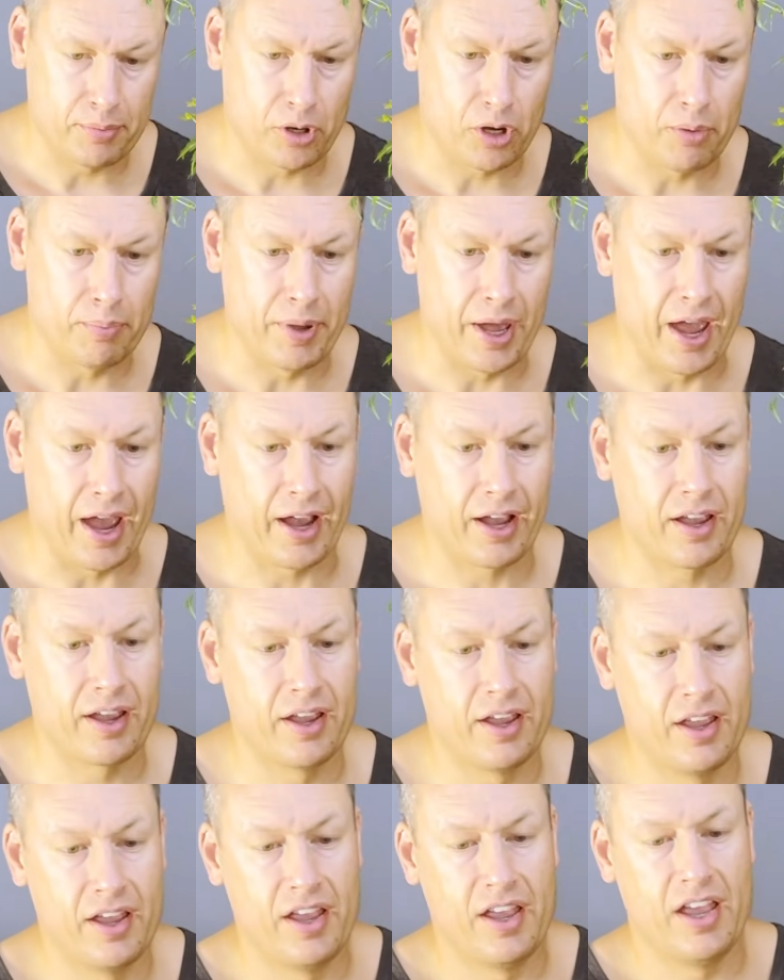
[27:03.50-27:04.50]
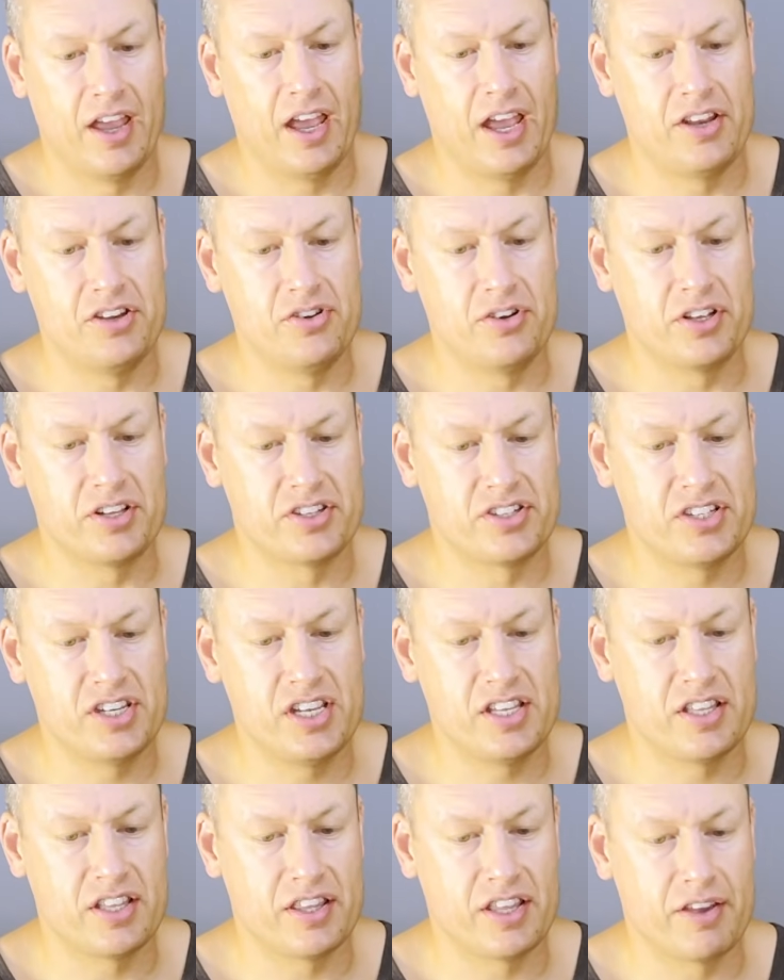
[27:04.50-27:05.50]
all back. And you can see
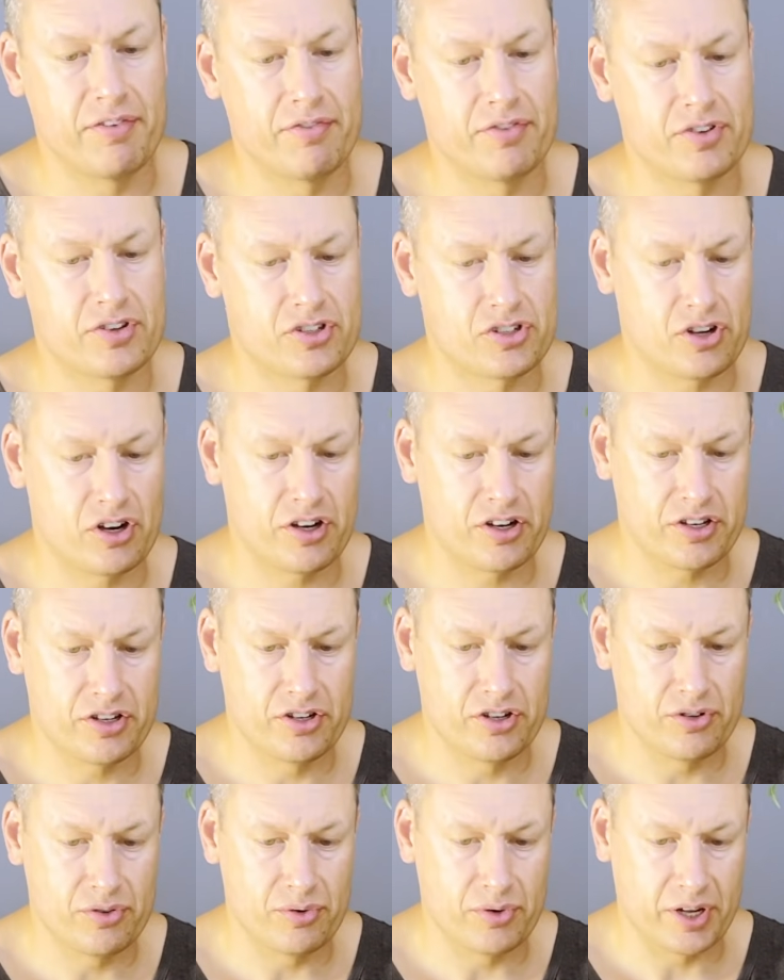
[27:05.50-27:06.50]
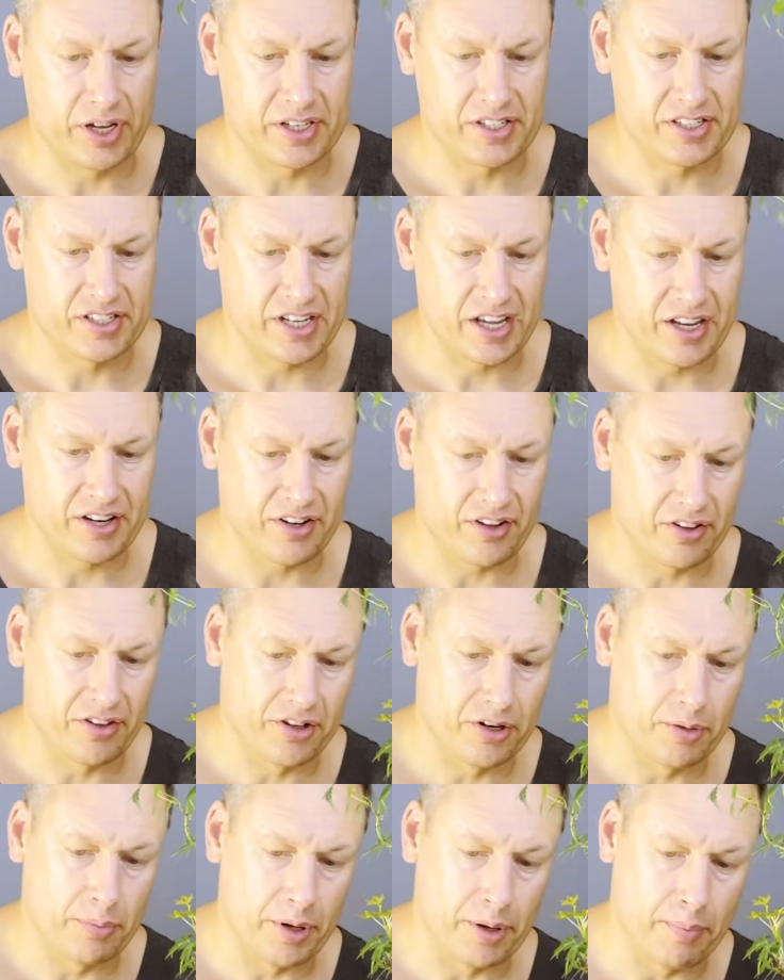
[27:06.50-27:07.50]
that they've started to extend a
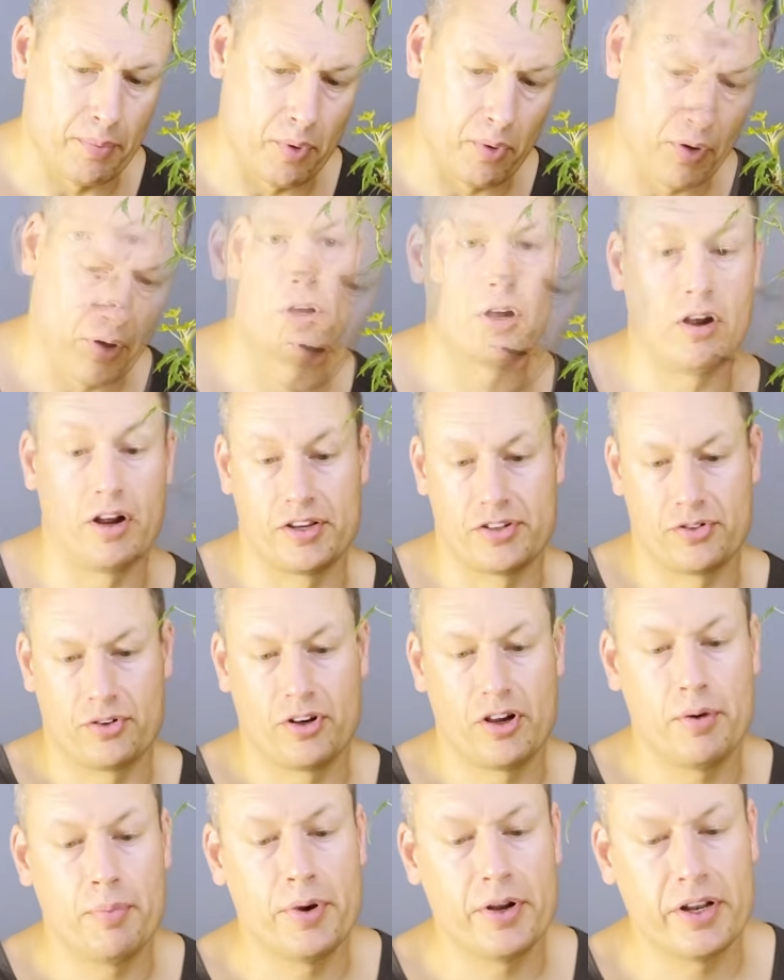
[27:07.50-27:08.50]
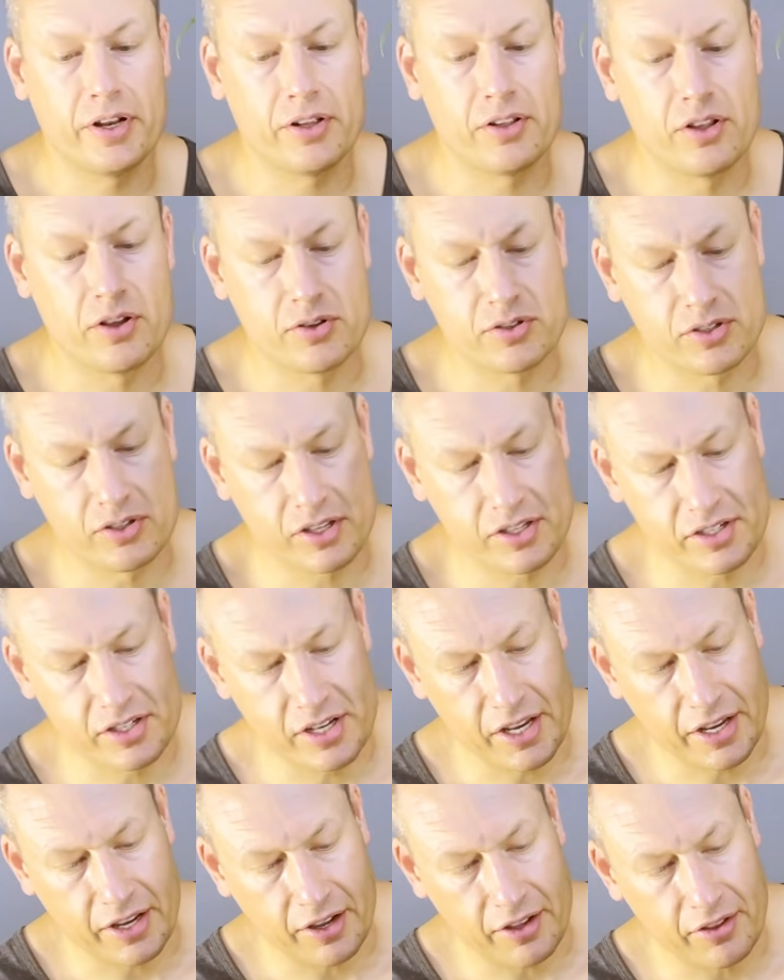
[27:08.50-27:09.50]
little bit more. All right, so come on in close. Let's
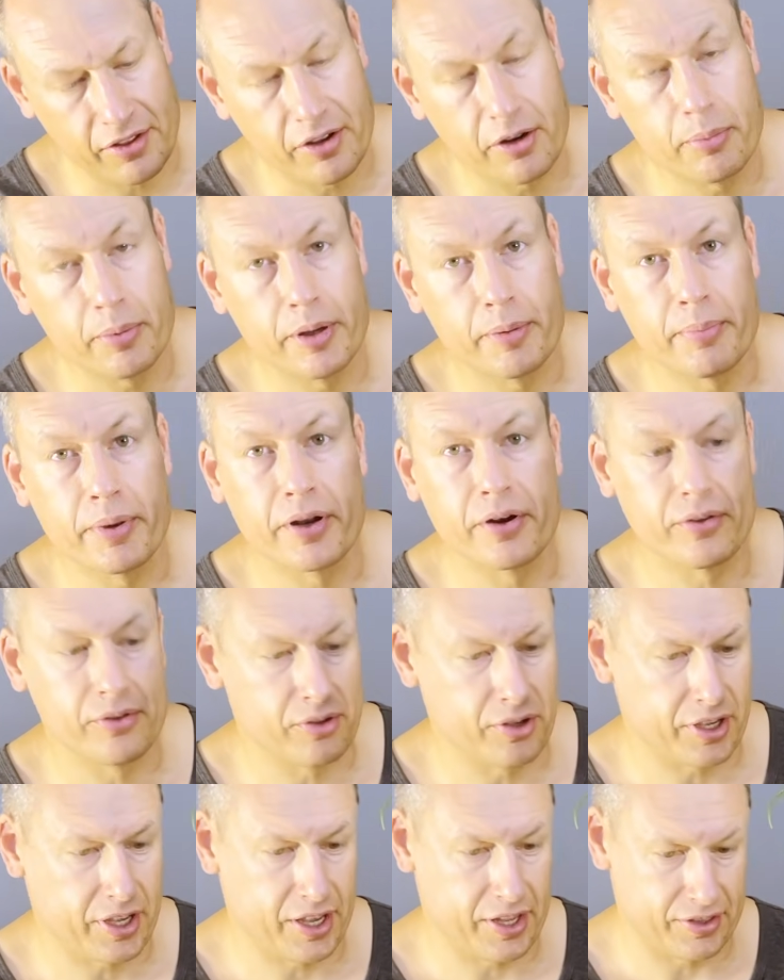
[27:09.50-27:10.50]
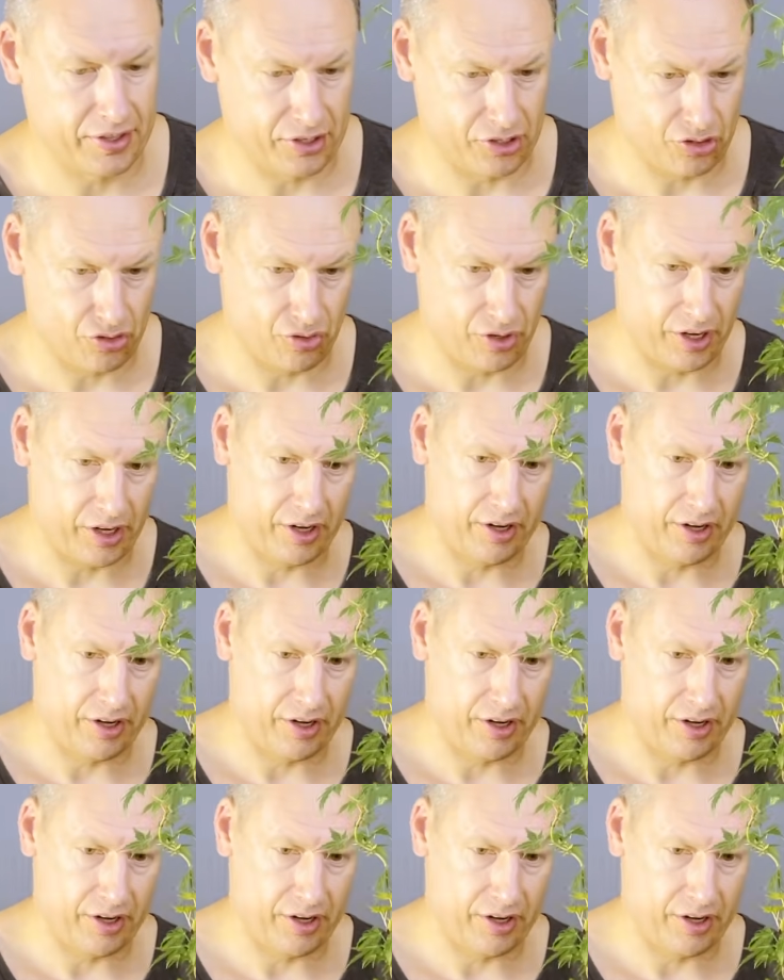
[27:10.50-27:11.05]
take a little bit better look at this tree.